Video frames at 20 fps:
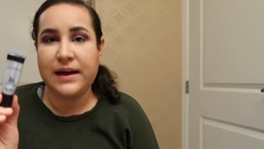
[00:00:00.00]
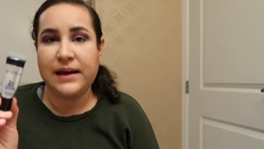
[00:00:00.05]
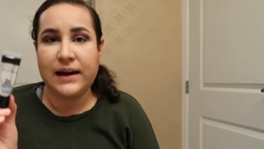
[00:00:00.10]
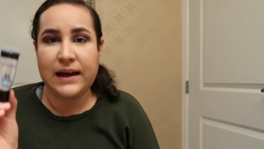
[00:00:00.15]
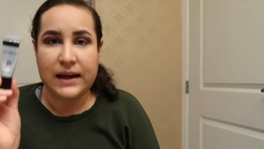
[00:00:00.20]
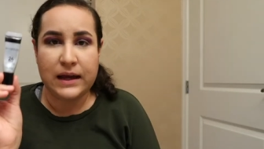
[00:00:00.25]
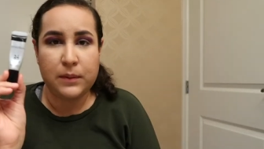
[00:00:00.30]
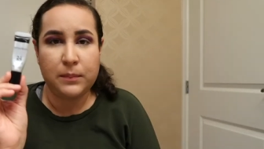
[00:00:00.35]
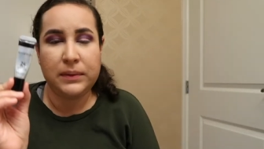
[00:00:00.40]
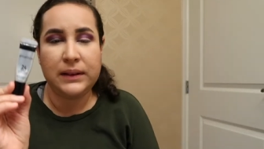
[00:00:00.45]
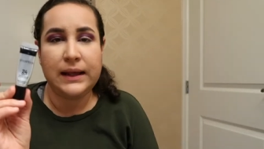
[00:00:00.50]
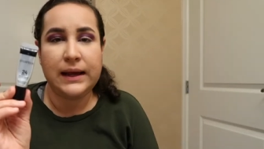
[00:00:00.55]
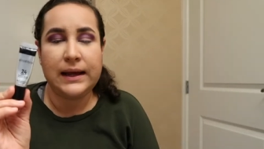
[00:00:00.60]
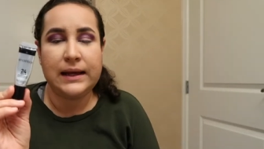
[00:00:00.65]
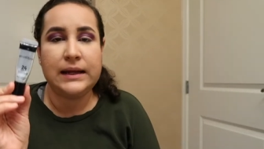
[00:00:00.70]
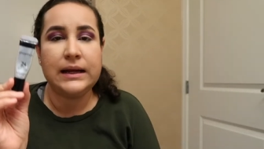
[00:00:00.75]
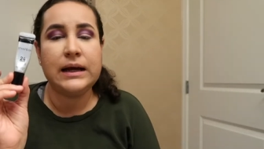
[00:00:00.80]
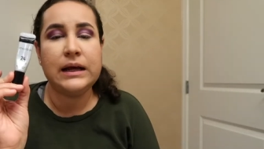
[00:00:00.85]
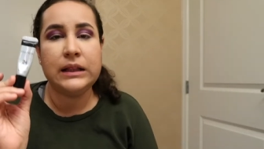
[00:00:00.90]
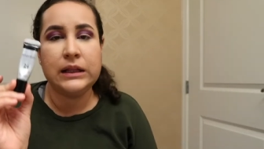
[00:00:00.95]
that I
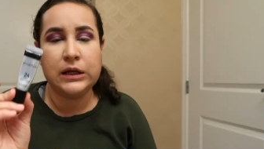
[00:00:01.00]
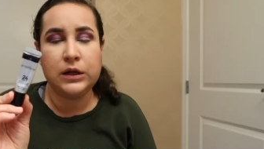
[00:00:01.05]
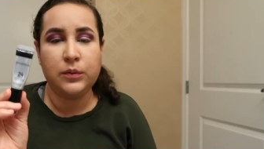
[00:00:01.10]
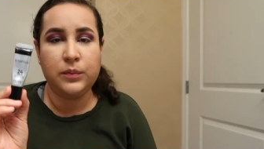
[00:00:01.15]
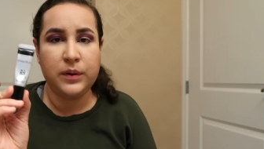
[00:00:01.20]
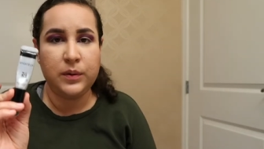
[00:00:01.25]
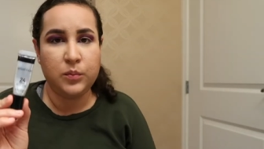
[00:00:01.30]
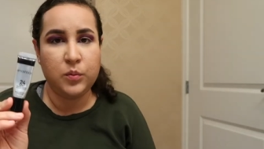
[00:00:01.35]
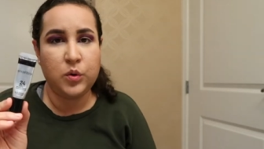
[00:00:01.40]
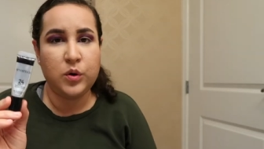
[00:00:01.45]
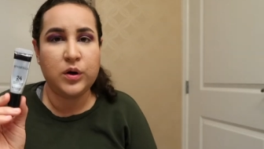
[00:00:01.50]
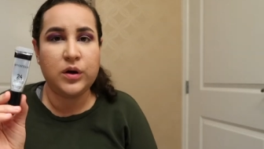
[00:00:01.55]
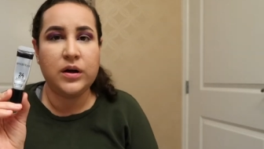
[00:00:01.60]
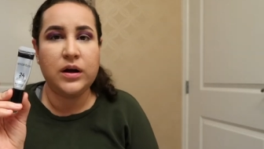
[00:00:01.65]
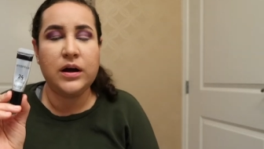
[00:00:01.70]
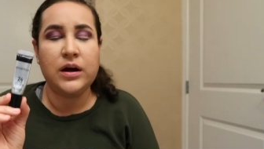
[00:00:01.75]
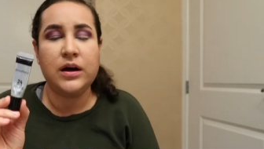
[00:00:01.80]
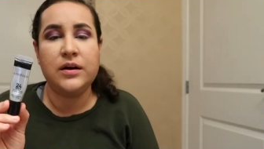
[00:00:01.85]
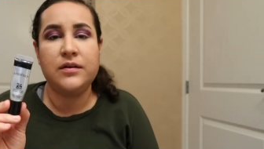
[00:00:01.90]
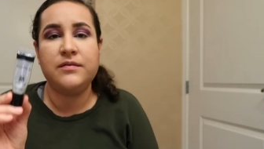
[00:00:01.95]
applied a little bit more
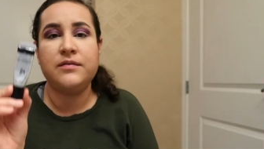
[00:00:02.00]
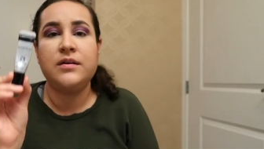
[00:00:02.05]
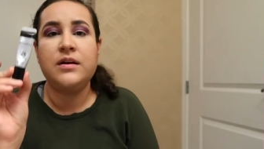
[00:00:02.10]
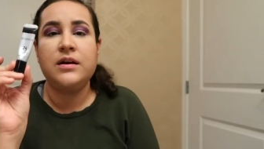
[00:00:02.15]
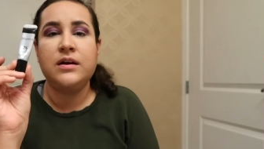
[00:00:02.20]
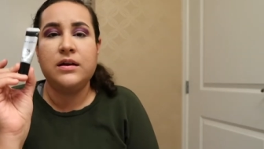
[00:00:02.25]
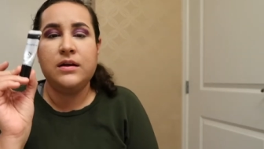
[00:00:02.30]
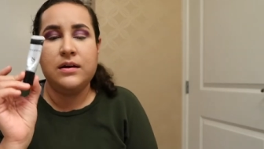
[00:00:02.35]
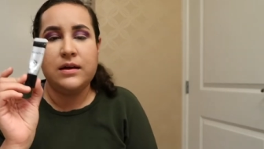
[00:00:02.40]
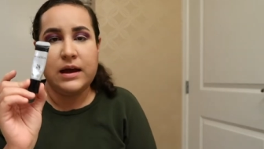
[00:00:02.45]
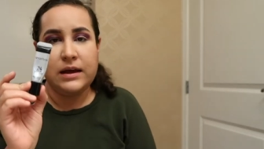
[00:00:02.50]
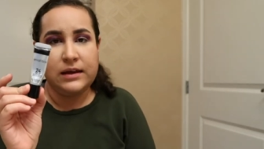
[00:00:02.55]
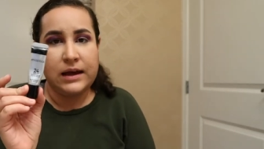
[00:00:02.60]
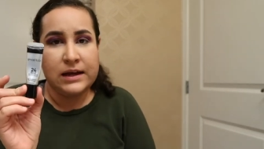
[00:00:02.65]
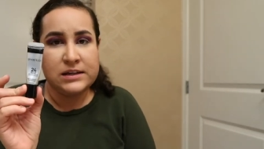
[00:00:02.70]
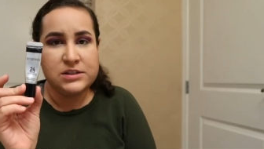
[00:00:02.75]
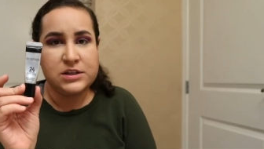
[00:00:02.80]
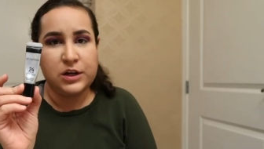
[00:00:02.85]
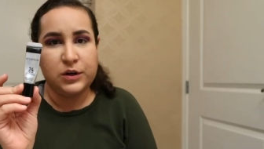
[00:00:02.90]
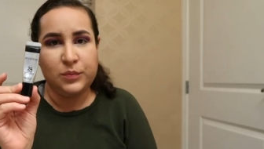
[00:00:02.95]
of
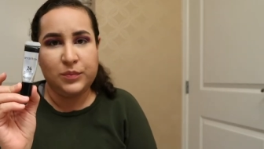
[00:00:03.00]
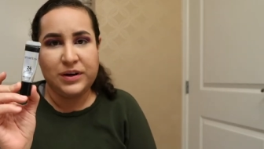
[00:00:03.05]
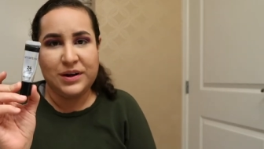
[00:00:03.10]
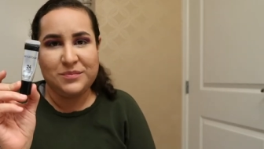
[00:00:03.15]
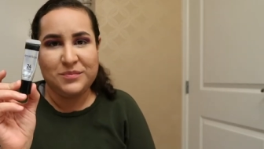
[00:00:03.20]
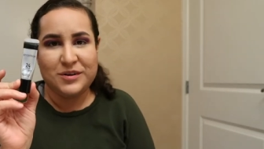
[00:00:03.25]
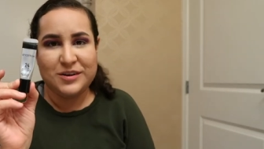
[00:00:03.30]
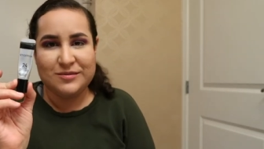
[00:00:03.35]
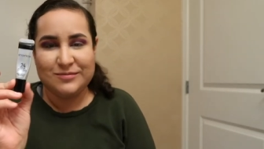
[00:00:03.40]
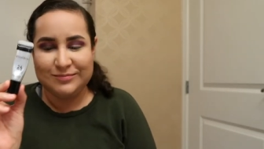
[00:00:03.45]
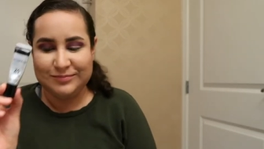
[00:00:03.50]
eyeshadow cream.